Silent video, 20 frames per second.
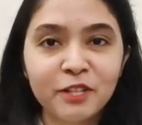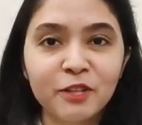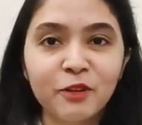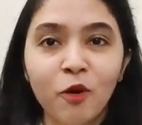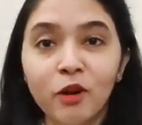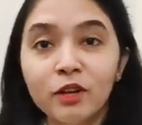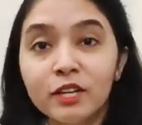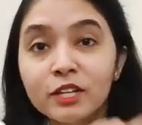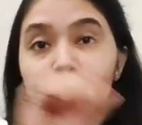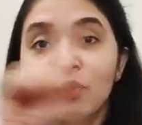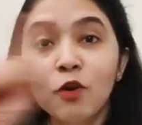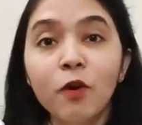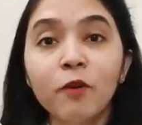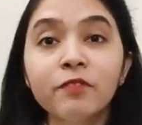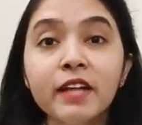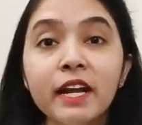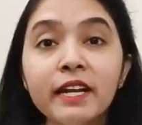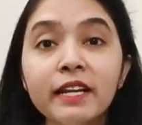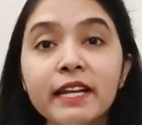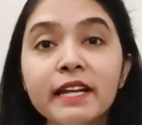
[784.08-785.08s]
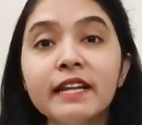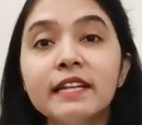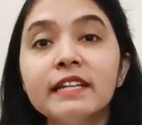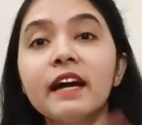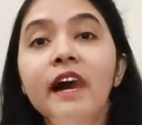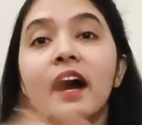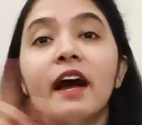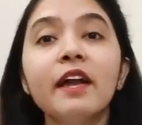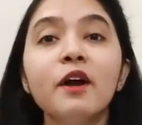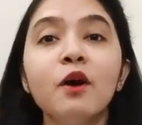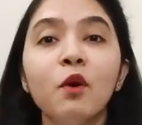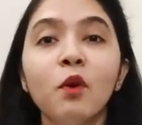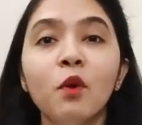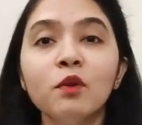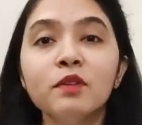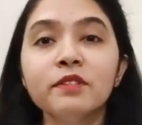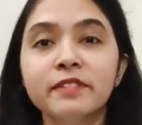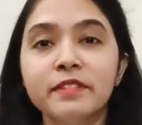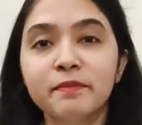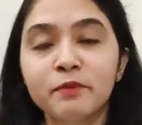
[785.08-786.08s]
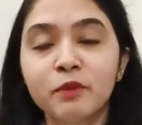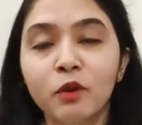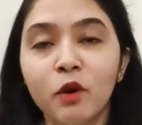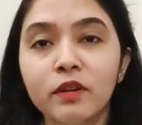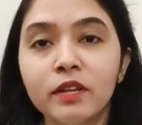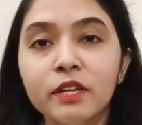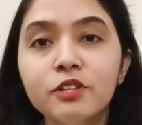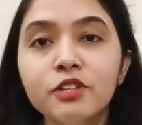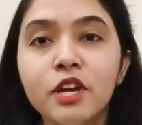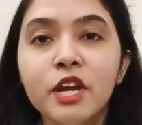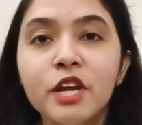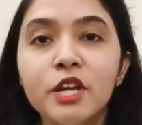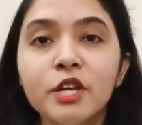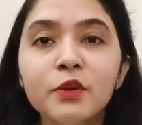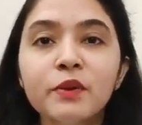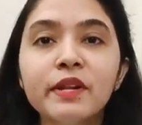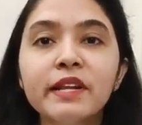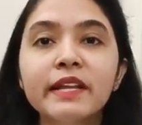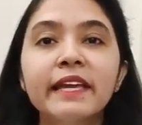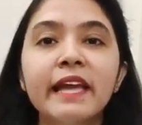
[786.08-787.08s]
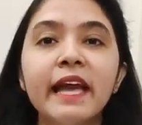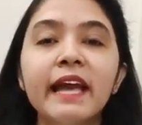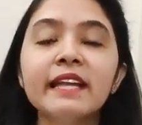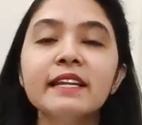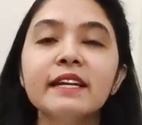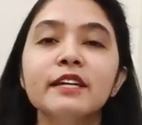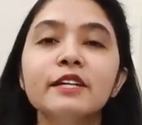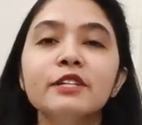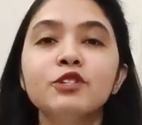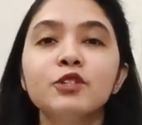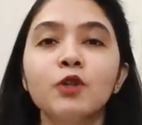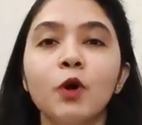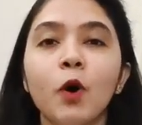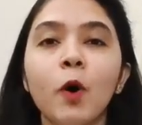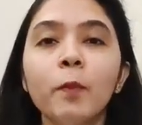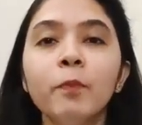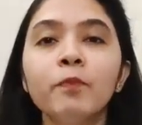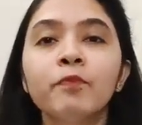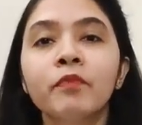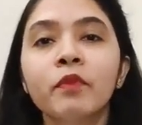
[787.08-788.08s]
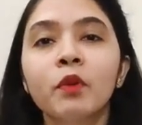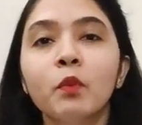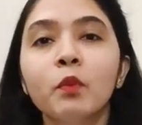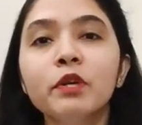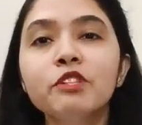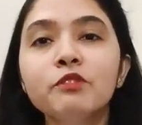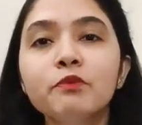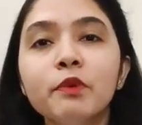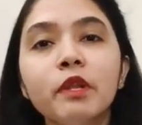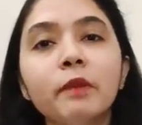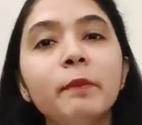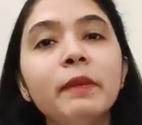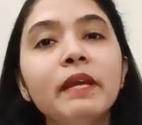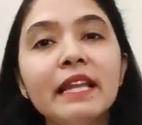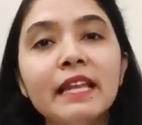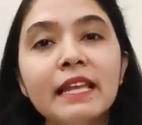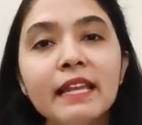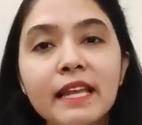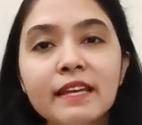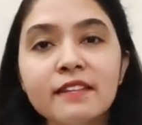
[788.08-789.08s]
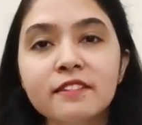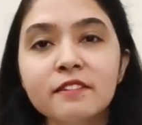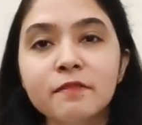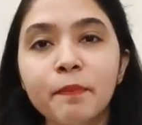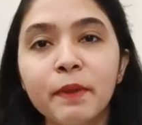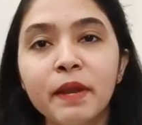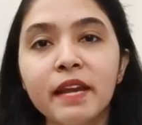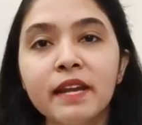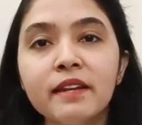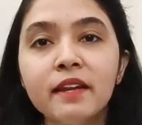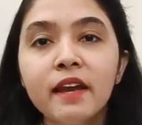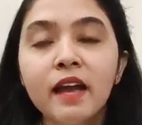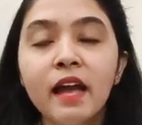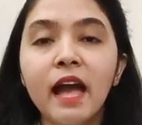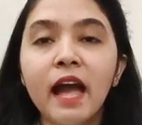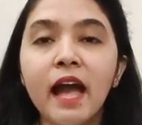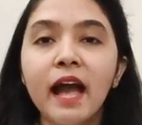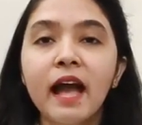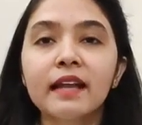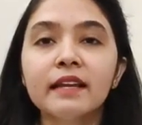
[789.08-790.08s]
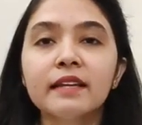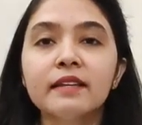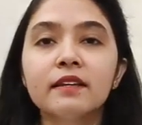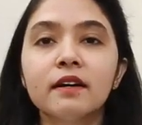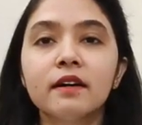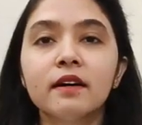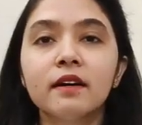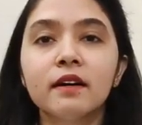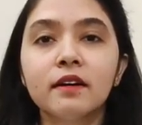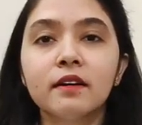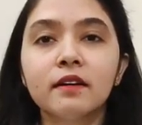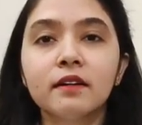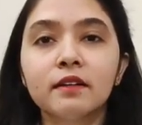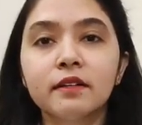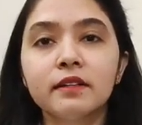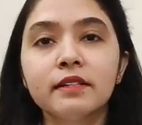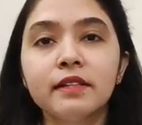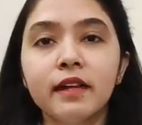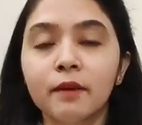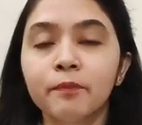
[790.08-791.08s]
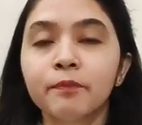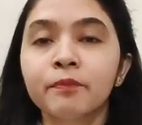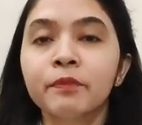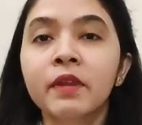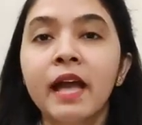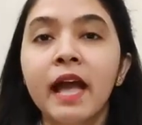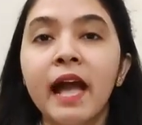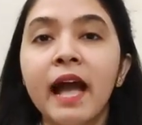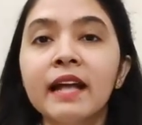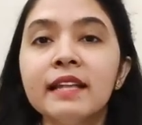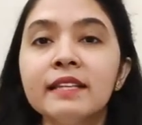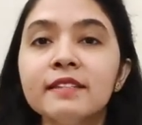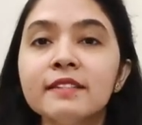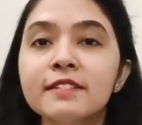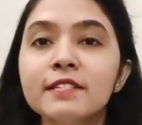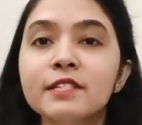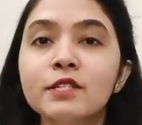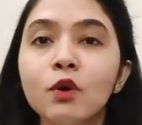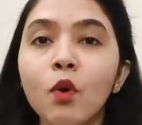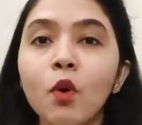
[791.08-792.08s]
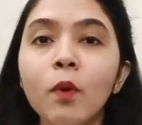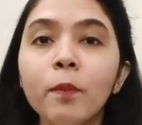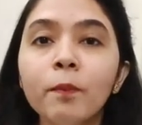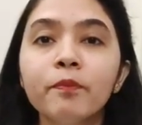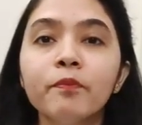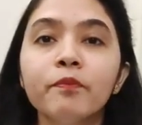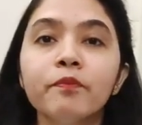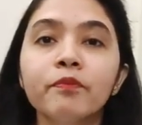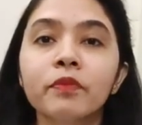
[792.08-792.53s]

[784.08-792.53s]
the knowledge, of that entire wholesome knowledge, you will get a job which will be less paid, and and the scope